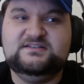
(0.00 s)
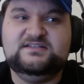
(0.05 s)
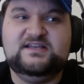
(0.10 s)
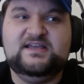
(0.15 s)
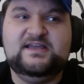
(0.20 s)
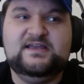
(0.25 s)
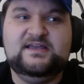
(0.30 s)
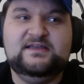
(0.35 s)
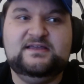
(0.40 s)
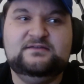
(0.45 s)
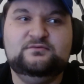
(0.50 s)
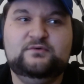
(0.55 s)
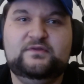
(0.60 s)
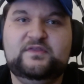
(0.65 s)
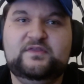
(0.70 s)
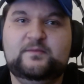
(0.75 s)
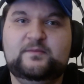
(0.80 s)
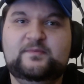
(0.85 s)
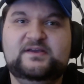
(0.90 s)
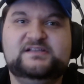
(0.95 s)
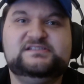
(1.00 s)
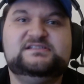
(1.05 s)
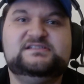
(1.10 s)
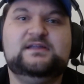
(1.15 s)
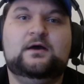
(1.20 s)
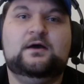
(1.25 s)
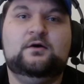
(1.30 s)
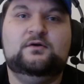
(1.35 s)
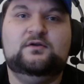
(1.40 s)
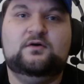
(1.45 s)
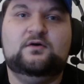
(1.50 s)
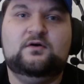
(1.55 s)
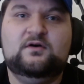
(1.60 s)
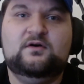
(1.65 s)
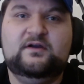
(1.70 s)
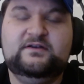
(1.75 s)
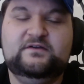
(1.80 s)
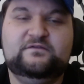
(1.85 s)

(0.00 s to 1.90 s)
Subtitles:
in with your big stone horn,